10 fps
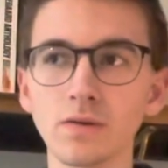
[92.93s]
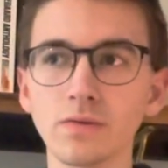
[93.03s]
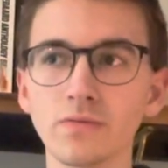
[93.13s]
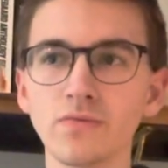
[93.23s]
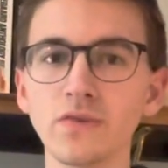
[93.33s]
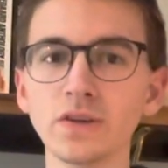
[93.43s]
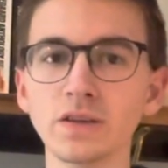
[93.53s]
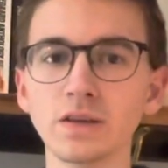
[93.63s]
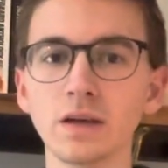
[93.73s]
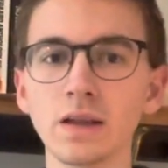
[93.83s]
feels
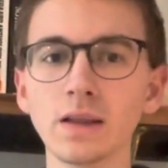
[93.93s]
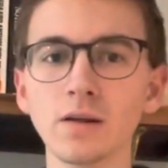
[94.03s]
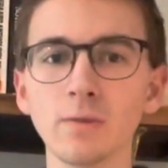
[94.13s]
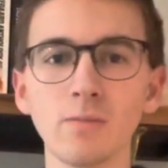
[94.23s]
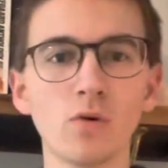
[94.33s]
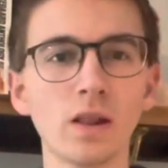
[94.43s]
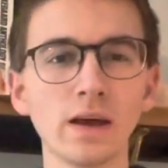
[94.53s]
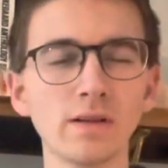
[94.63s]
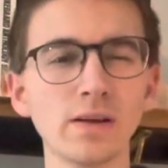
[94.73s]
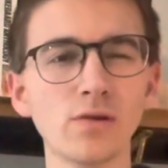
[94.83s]
a little bit more like a
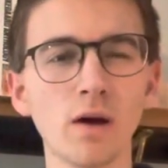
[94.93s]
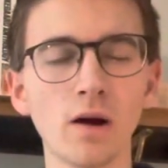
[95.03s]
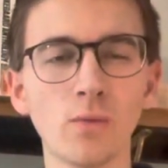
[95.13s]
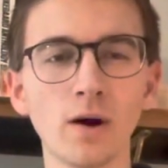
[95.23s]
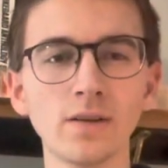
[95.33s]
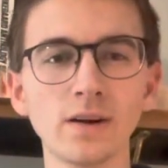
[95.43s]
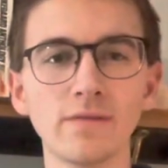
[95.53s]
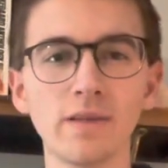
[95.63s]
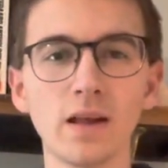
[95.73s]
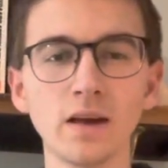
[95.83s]
literary work than
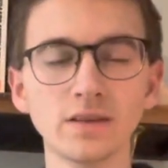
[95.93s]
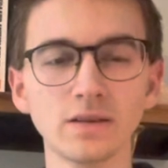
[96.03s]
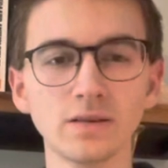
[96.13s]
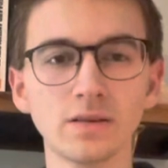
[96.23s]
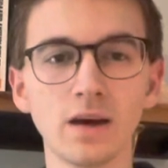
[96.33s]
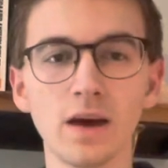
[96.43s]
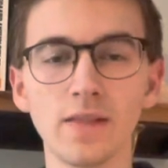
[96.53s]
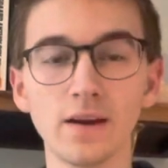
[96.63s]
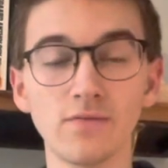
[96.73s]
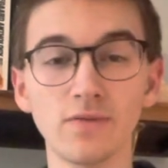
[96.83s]

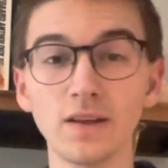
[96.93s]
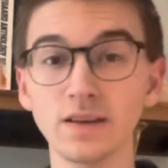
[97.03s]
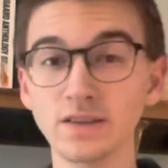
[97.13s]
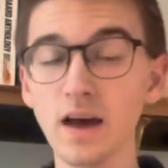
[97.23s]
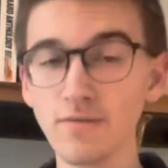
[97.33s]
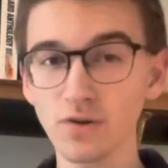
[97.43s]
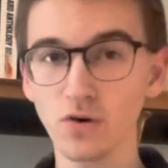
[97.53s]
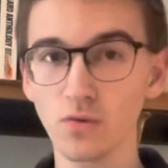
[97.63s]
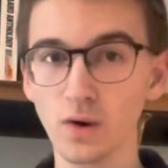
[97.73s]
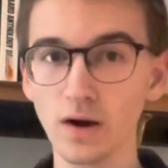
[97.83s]
a
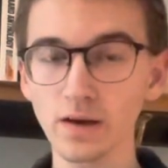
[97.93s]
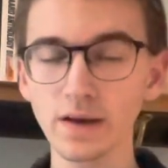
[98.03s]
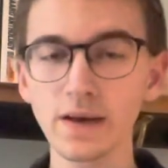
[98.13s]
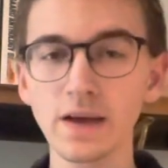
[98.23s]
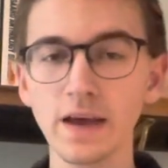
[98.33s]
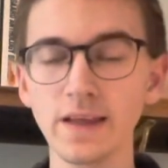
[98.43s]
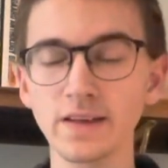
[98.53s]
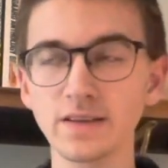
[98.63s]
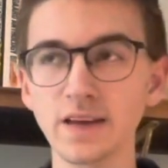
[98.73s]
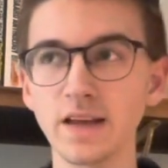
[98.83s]
philosophical work, in the
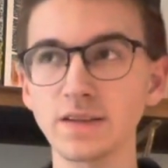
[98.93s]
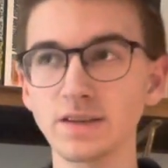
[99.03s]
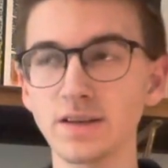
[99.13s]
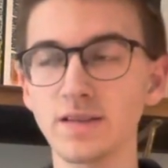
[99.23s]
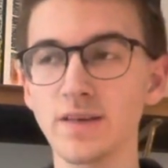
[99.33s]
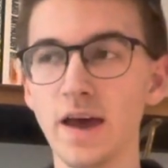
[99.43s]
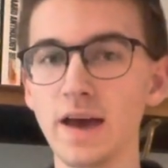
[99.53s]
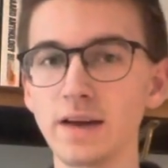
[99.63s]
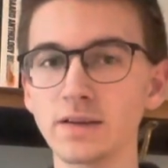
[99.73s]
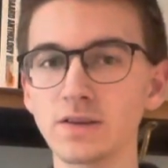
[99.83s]
sense
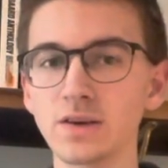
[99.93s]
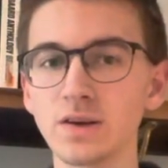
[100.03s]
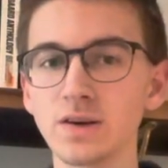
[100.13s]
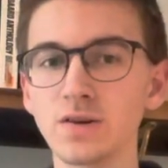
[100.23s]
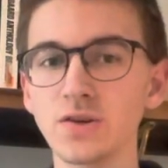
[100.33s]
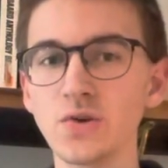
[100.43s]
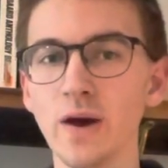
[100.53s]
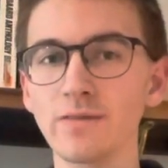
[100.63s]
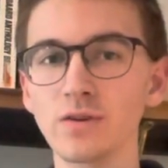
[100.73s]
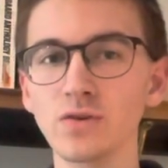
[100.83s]
that you
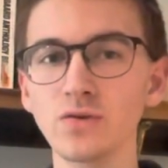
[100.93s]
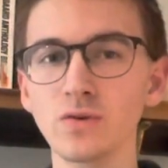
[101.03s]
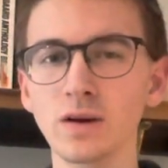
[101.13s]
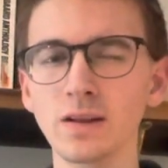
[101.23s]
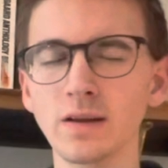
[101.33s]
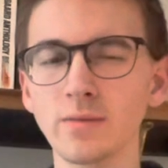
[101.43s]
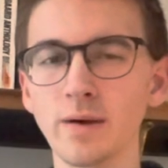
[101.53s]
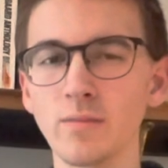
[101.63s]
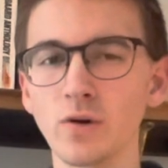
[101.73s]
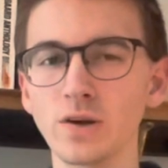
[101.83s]
have to do a little bit
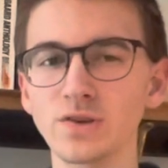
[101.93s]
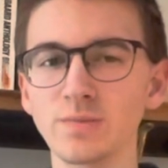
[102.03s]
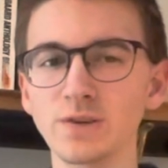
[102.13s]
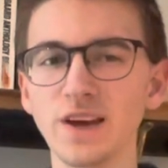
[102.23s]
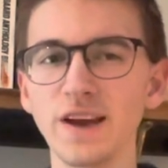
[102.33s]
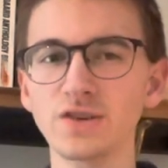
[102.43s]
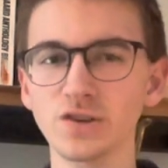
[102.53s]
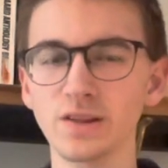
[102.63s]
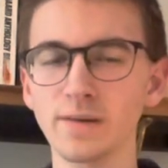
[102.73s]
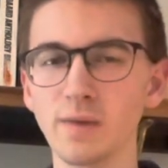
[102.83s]
more
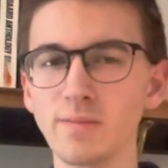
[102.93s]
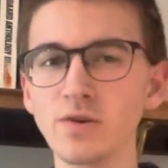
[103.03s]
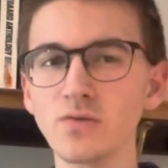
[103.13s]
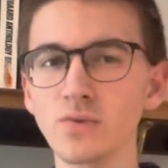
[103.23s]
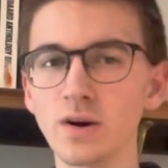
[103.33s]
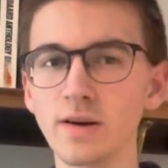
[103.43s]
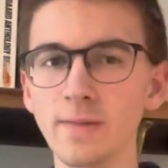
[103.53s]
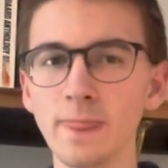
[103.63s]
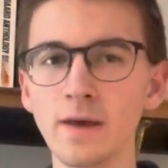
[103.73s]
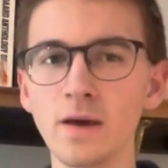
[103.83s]
interpretation than maybe you would
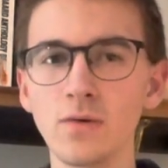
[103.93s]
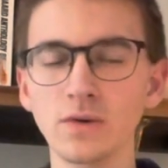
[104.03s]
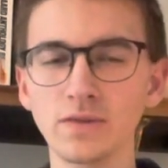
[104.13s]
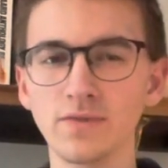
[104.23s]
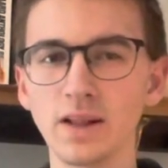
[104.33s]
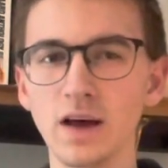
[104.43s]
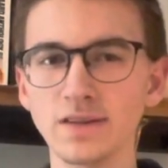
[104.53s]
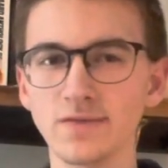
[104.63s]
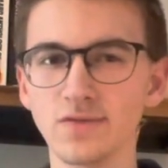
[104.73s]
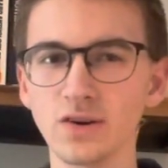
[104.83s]
with a
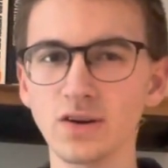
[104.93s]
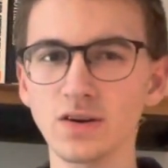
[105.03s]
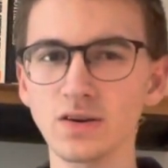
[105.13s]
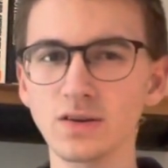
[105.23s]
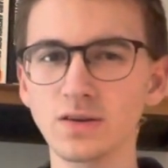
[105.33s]
philosopher,